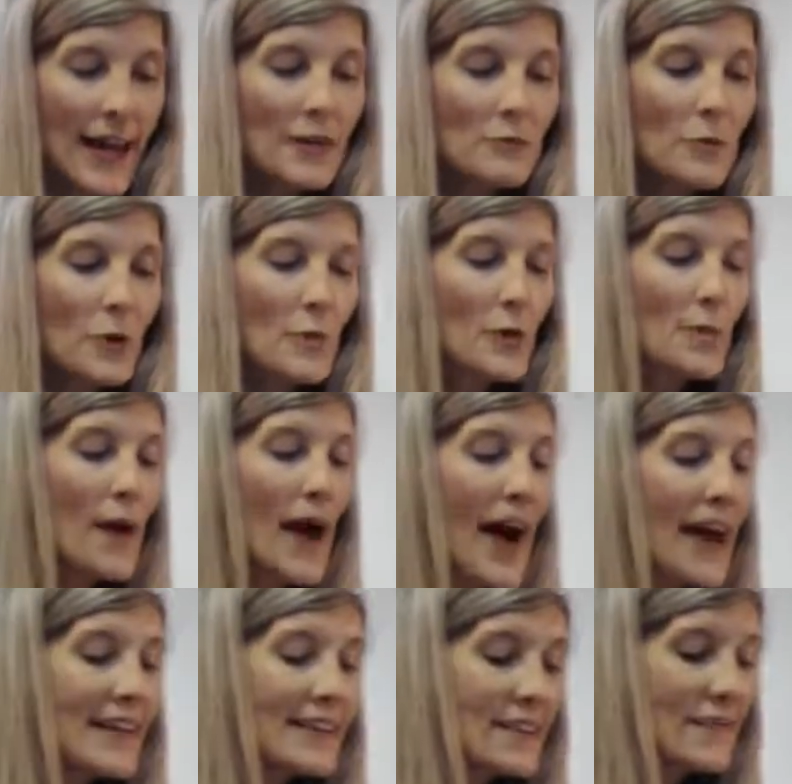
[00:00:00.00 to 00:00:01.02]
And when we're
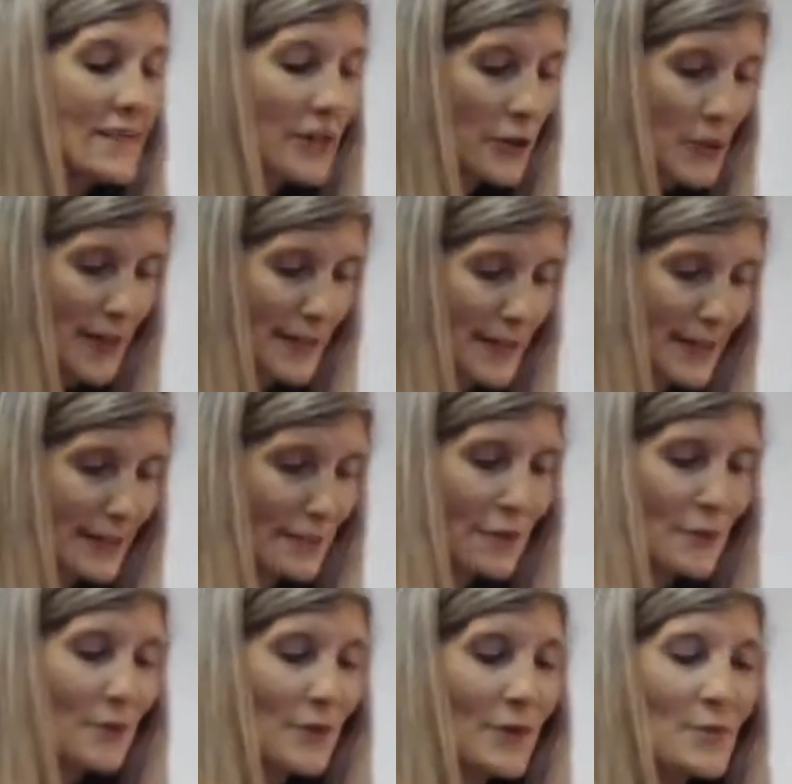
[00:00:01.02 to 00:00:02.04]
passive aggressive,
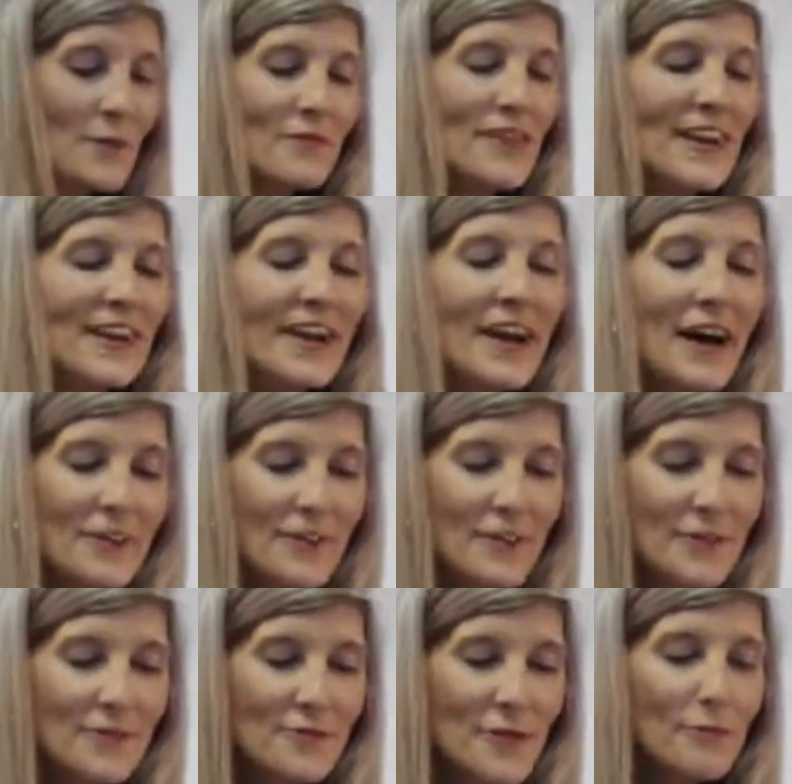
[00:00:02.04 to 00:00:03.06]
we prevent
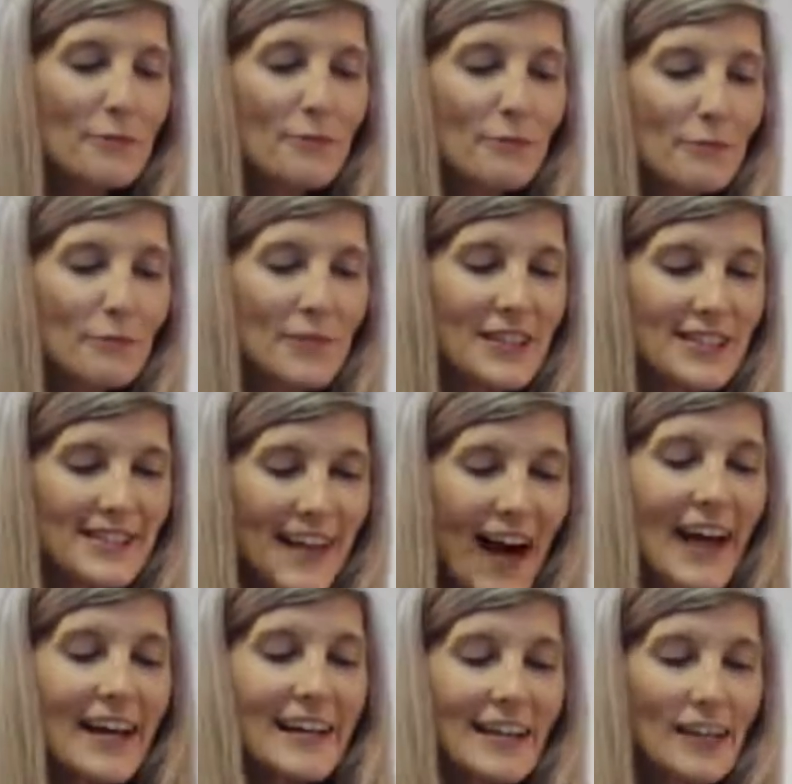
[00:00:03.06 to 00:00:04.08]
others from
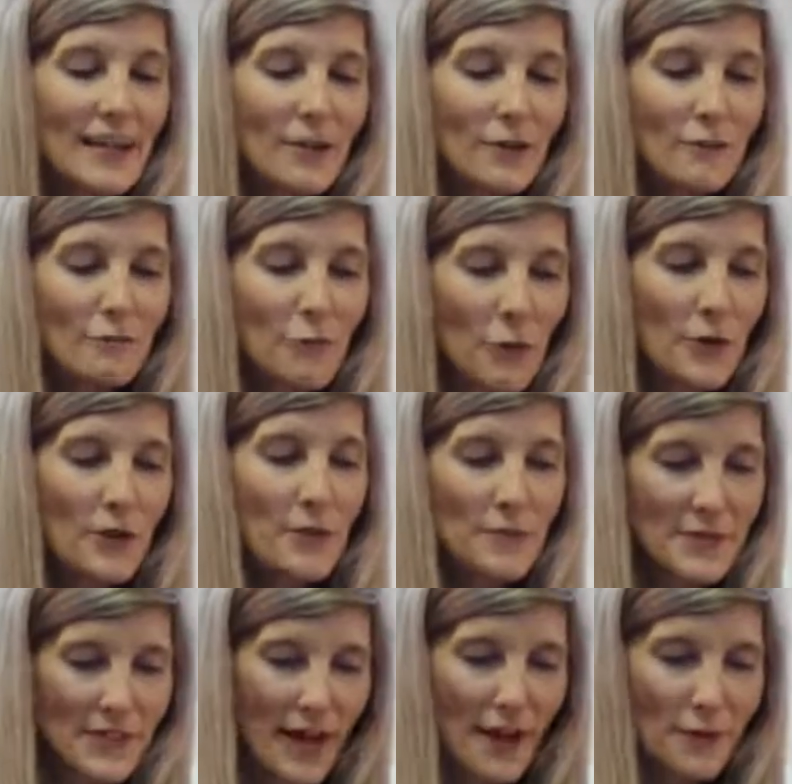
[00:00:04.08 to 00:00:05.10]
deciding for
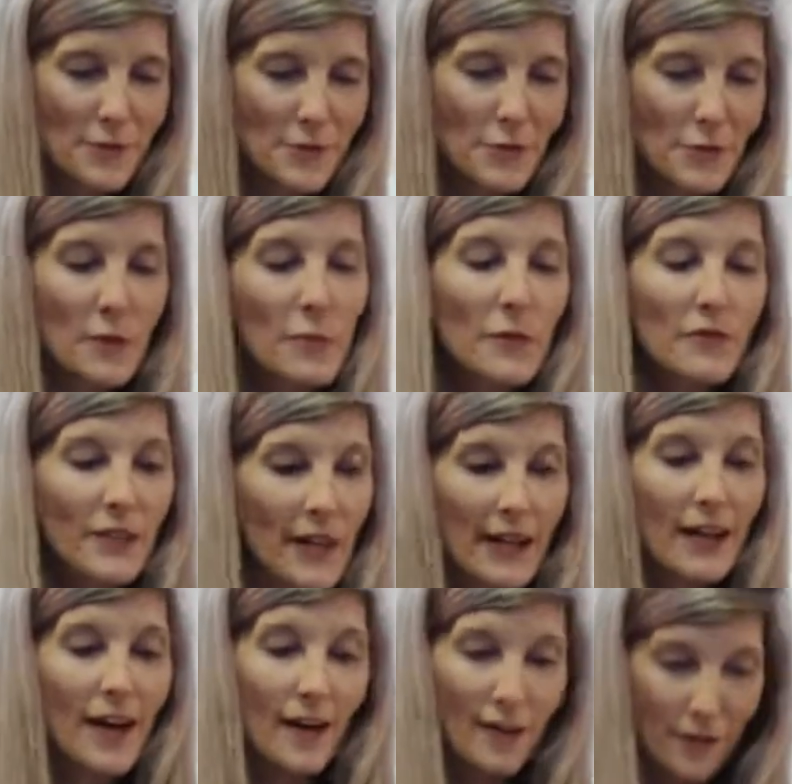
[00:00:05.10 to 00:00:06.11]
themselves. We prevent
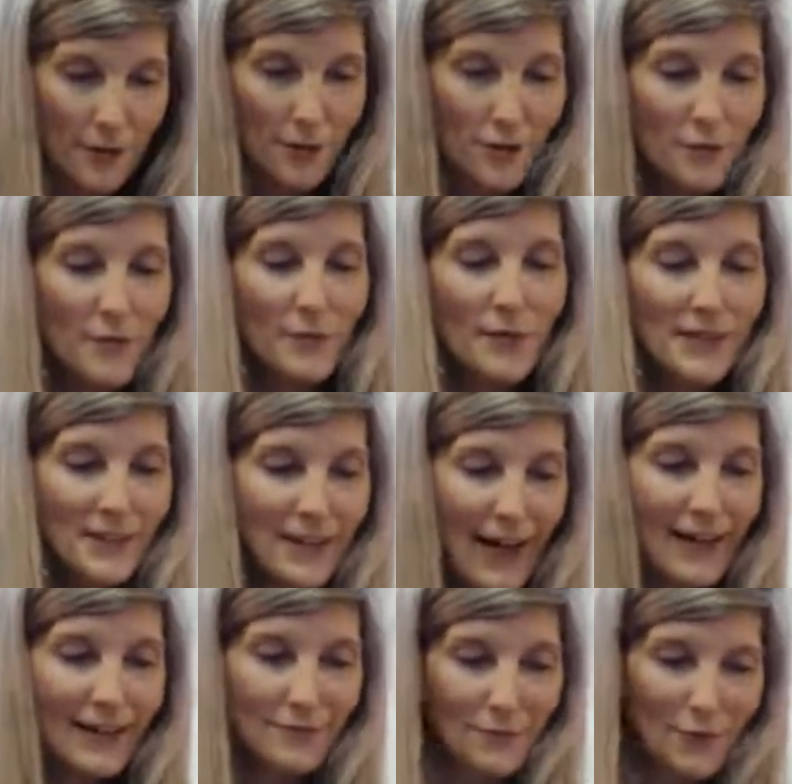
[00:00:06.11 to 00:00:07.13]
others from
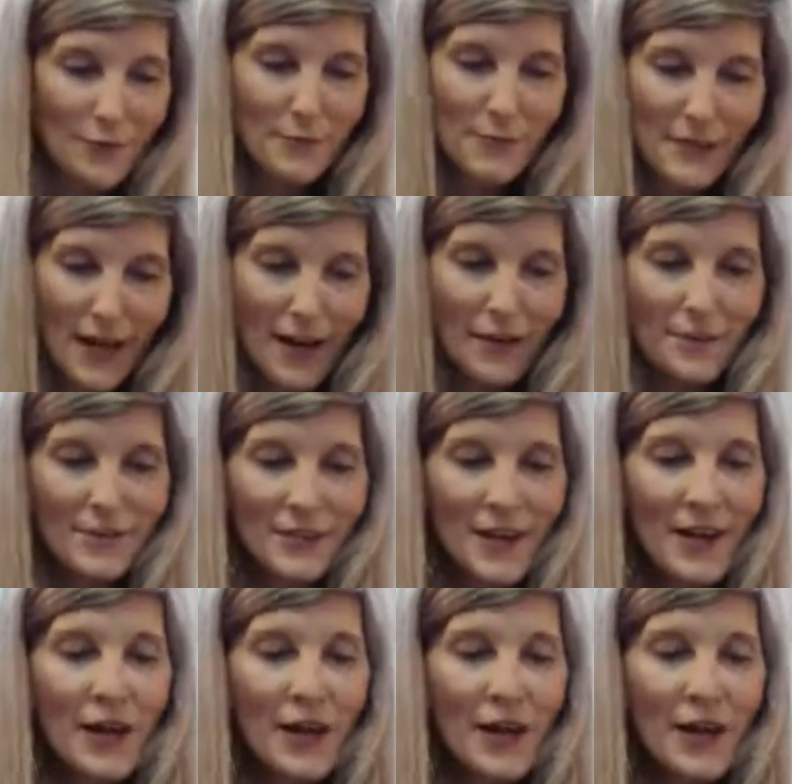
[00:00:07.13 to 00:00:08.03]
deciding for themselves.